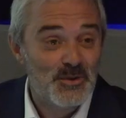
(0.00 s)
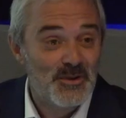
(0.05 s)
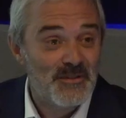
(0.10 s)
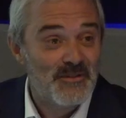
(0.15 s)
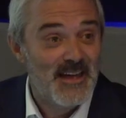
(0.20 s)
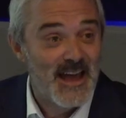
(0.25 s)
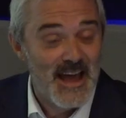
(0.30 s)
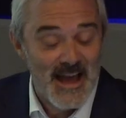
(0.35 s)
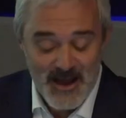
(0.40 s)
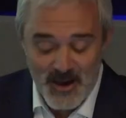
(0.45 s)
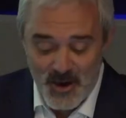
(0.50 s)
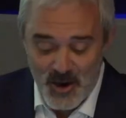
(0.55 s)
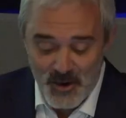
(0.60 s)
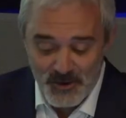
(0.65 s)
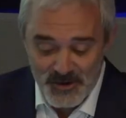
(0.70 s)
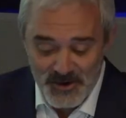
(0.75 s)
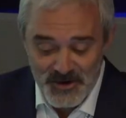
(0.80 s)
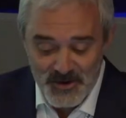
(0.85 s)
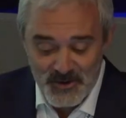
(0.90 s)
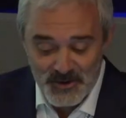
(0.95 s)
of that on
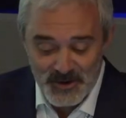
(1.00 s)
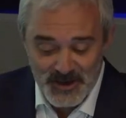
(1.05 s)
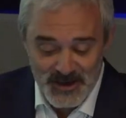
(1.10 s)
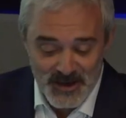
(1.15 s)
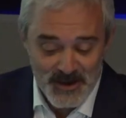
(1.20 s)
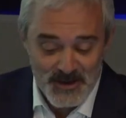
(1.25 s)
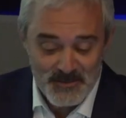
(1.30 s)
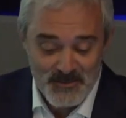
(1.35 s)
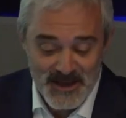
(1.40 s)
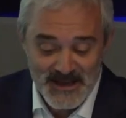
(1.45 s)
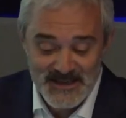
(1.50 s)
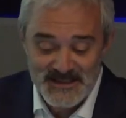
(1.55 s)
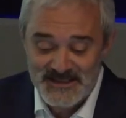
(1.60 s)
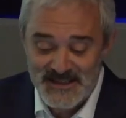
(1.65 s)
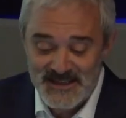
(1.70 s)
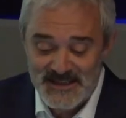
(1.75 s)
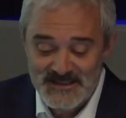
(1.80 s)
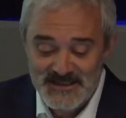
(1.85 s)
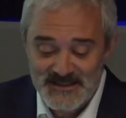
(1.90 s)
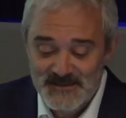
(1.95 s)
an ongoing
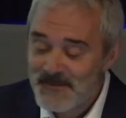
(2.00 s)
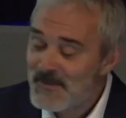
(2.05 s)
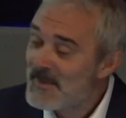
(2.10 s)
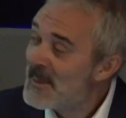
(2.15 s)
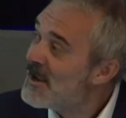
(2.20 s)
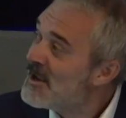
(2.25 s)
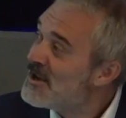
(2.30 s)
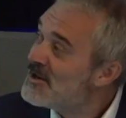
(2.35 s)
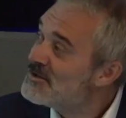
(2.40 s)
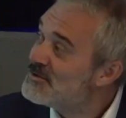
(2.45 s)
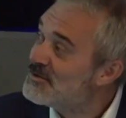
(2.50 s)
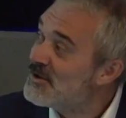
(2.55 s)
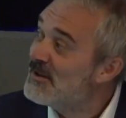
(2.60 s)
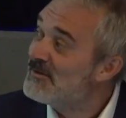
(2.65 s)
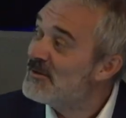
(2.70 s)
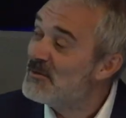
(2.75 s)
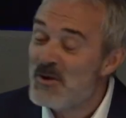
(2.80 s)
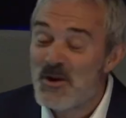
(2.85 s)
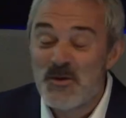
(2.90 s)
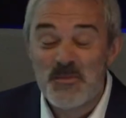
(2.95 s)
basis.
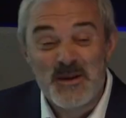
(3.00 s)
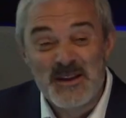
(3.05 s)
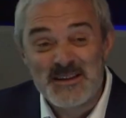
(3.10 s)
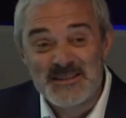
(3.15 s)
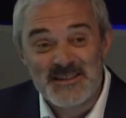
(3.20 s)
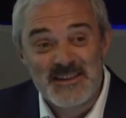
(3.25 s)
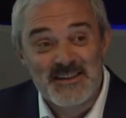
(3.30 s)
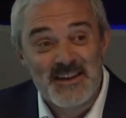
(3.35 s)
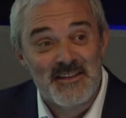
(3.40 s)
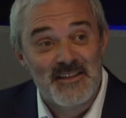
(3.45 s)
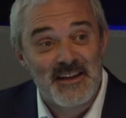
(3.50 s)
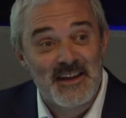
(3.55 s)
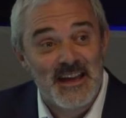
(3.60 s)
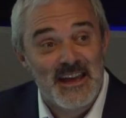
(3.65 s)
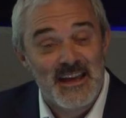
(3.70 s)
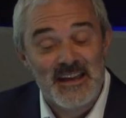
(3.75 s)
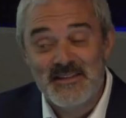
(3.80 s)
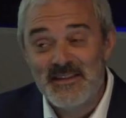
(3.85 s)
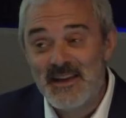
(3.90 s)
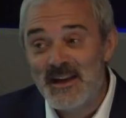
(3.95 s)
Driver wellbeing is another
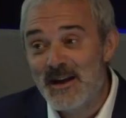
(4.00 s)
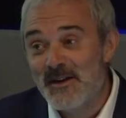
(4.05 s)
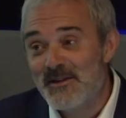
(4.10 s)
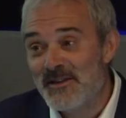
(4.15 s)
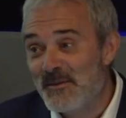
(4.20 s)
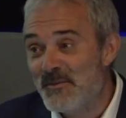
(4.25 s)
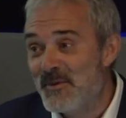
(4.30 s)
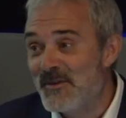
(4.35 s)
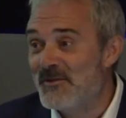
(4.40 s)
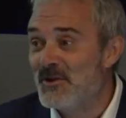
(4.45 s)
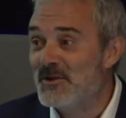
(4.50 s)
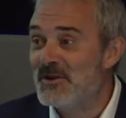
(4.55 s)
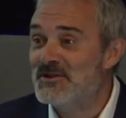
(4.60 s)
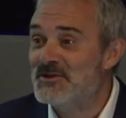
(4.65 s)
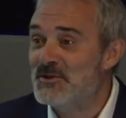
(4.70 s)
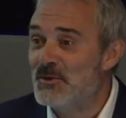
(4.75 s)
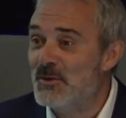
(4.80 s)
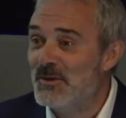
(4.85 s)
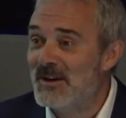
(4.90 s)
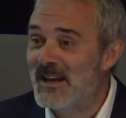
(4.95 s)
key thing. I think we've got to
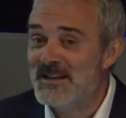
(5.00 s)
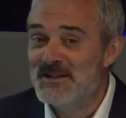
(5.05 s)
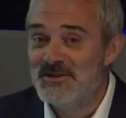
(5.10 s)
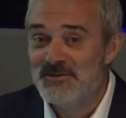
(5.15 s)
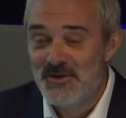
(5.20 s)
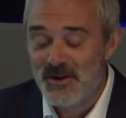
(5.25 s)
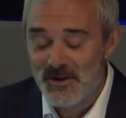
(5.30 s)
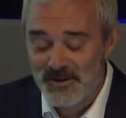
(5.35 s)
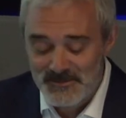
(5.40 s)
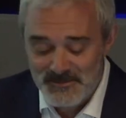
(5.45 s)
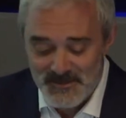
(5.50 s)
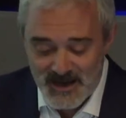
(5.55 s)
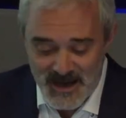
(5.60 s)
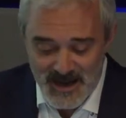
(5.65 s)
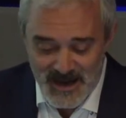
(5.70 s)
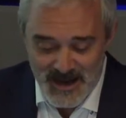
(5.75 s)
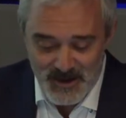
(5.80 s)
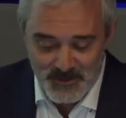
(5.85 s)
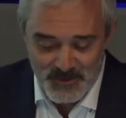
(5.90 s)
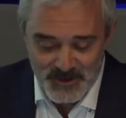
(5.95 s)
talk later on,
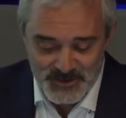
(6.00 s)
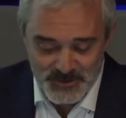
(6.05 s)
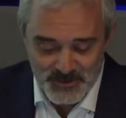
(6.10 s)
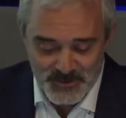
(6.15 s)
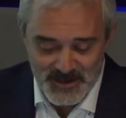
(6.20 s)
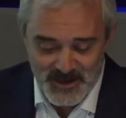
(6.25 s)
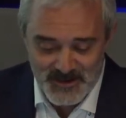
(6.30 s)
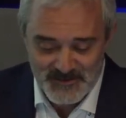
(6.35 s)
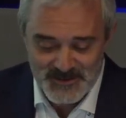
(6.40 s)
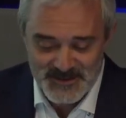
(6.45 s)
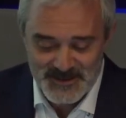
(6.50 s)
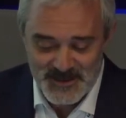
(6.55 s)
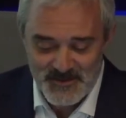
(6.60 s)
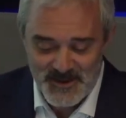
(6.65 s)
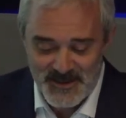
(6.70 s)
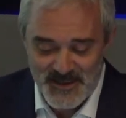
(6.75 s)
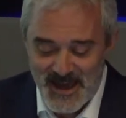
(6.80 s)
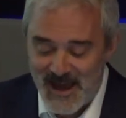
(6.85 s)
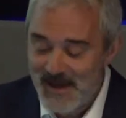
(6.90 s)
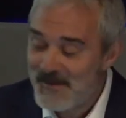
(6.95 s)
which will cover some of
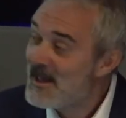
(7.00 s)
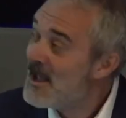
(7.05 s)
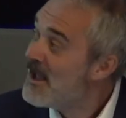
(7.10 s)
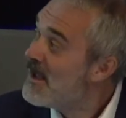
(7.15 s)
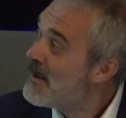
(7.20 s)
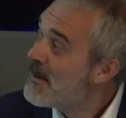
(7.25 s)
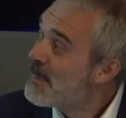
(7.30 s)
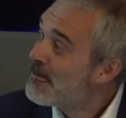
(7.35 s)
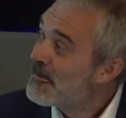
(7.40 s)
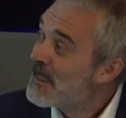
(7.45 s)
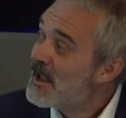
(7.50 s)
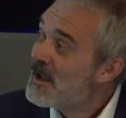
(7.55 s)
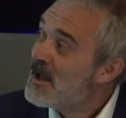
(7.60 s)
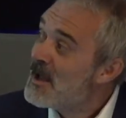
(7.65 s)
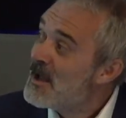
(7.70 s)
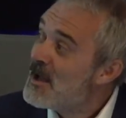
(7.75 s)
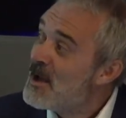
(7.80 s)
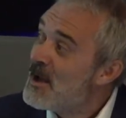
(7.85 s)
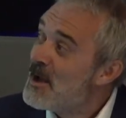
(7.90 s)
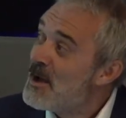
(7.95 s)
that.
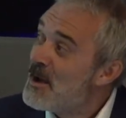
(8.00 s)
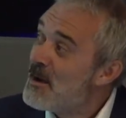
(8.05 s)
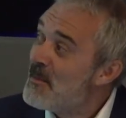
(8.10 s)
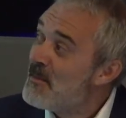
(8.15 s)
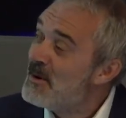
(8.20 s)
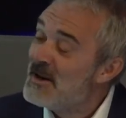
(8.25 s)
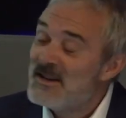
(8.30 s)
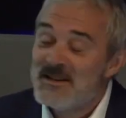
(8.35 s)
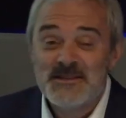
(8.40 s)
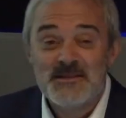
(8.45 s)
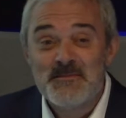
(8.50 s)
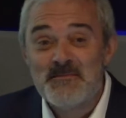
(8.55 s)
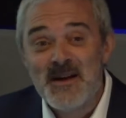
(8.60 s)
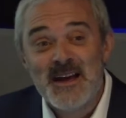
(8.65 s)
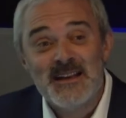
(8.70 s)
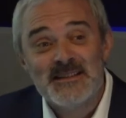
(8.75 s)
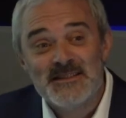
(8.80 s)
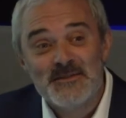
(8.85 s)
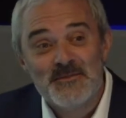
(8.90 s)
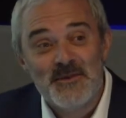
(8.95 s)
But it doesn't
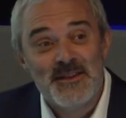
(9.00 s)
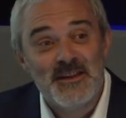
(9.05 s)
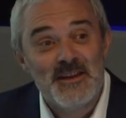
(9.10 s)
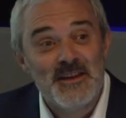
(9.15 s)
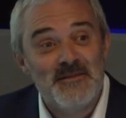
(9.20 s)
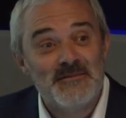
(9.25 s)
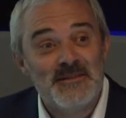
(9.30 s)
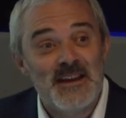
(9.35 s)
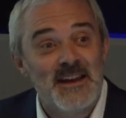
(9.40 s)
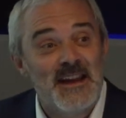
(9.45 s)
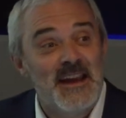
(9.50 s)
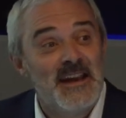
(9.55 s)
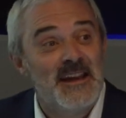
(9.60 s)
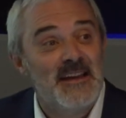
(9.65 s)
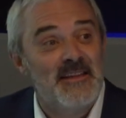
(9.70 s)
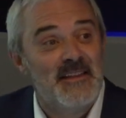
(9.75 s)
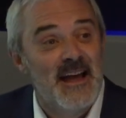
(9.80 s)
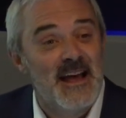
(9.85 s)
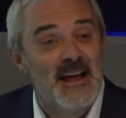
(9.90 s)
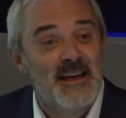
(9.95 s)
matter whether you've done any
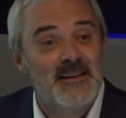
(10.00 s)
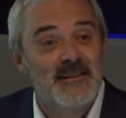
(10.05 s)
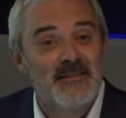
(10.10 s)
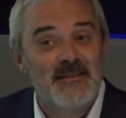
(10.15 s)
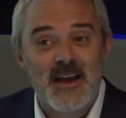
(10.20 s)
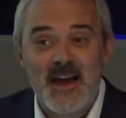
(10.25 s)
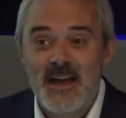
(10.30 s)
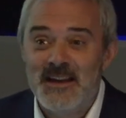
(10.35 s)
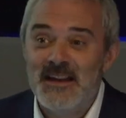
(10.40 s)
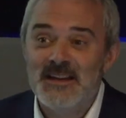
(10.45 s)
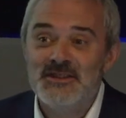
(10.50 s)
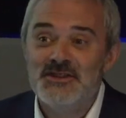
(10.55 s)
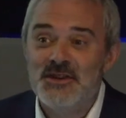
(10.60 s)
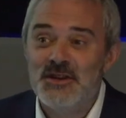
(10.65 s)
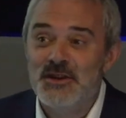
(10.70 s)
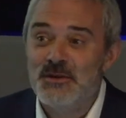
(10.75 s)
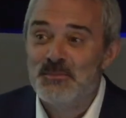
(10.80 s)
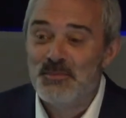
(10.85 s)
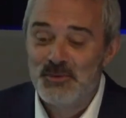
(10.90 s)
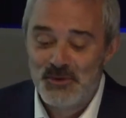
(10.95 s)
of that unless you
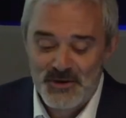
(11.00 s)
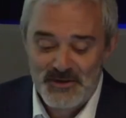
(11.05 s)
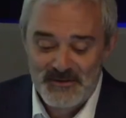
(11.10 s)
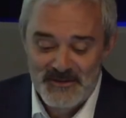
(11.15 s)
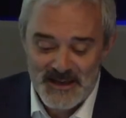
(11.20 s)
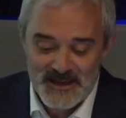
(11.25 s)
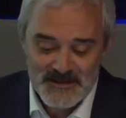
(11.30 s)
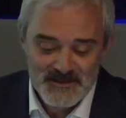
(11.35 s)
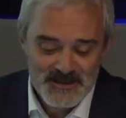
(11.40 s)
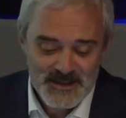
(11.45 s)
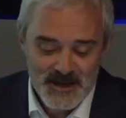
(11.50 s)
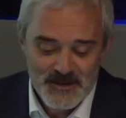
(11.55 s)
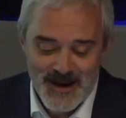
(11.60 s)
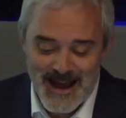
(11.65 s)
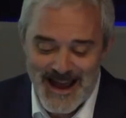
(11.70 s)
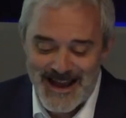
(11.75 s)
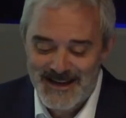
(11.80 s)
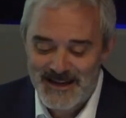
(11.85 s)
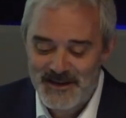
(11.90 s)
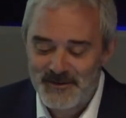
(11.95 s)
can prove it. So
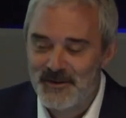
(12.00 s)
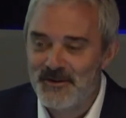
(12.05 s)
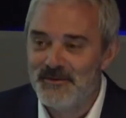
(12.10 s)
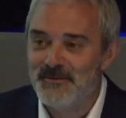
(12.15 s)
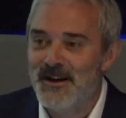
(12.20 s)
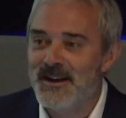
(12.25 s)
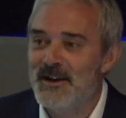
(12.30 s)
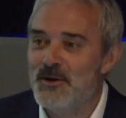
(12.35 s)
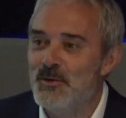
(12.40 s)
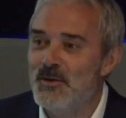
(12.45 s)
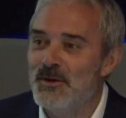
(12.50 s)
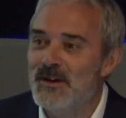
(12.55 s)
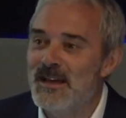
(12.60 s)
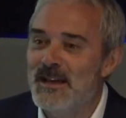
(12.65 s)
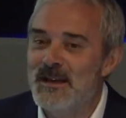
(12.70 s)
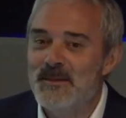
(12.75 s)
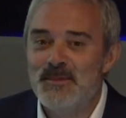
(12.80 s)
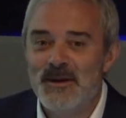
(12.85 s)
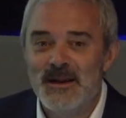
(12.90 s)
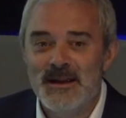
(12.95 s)
accurate record
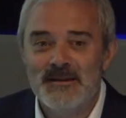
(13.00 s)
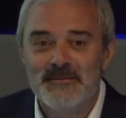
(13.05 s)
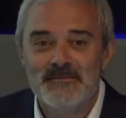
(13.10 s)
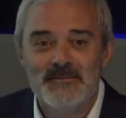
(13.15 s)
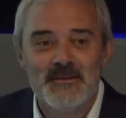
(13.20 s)
keeping